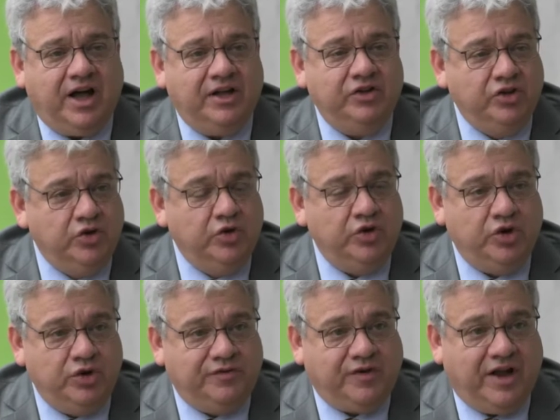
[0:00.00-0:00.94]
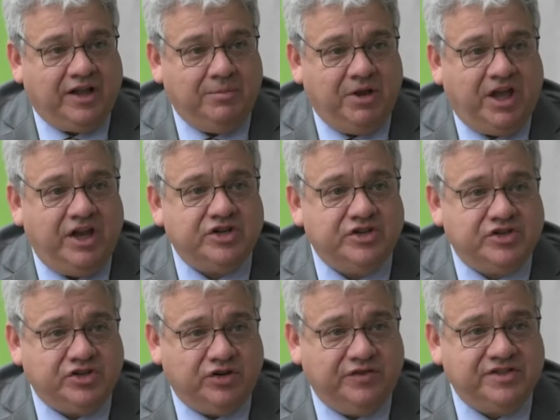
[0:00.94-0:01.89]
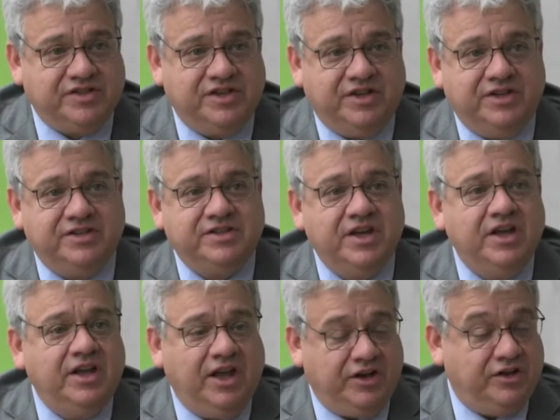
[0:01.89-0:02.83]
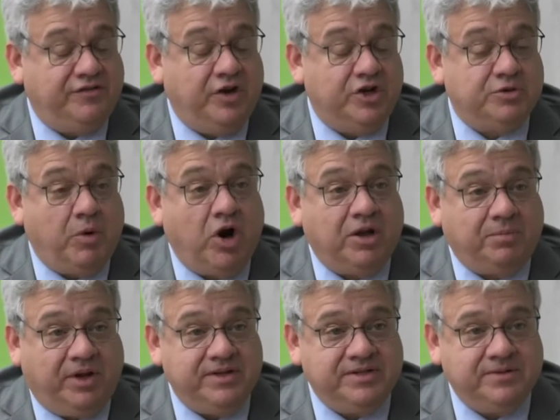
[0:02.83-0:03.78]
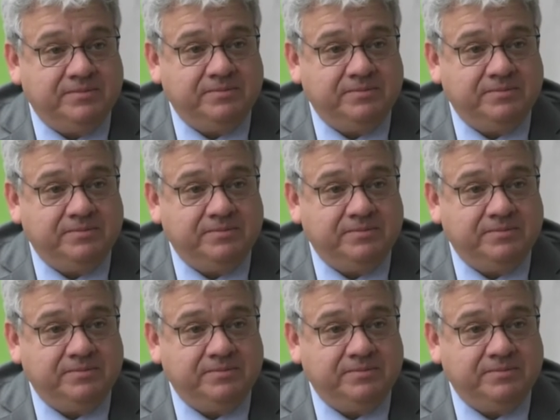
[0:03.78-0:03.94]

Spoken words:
new unified communication services into the French marketplace.